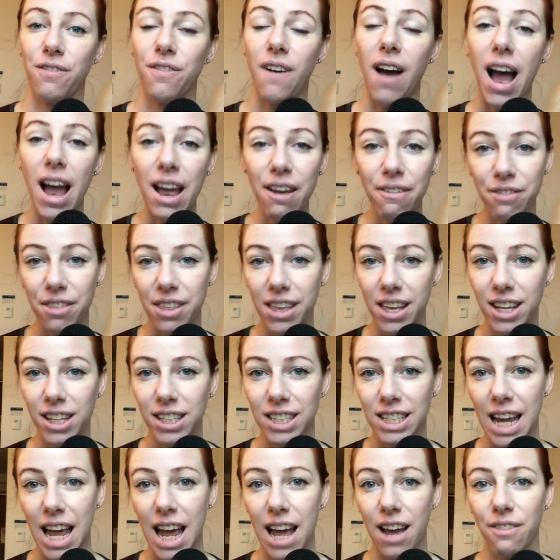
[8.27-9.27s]
five
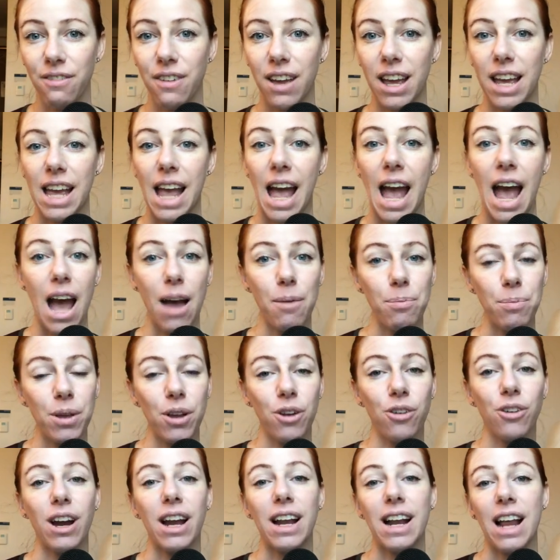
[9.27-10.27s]
things to have a
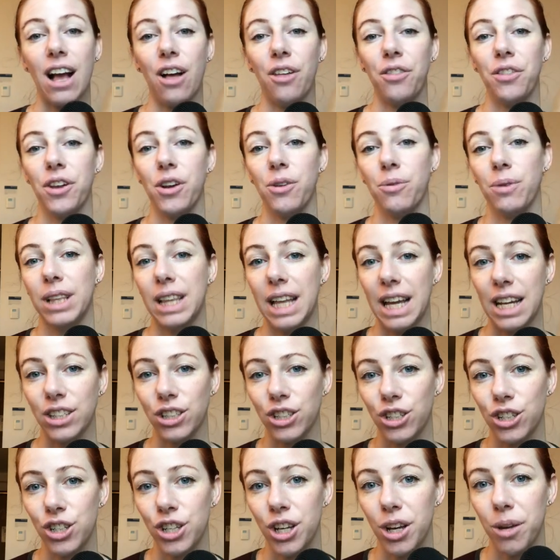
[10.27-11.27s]
happier and healthier
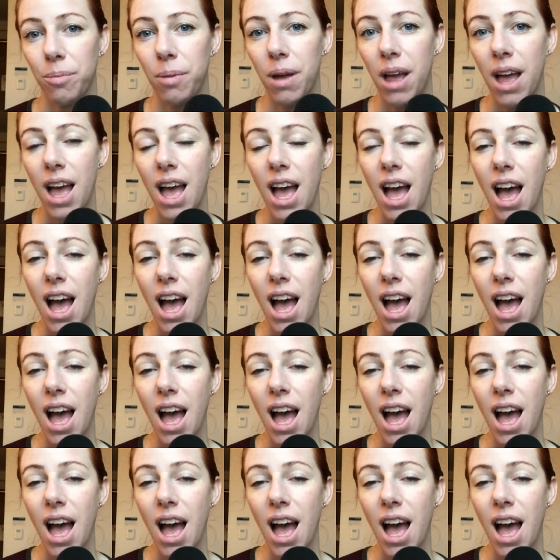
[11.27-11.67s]
relationship,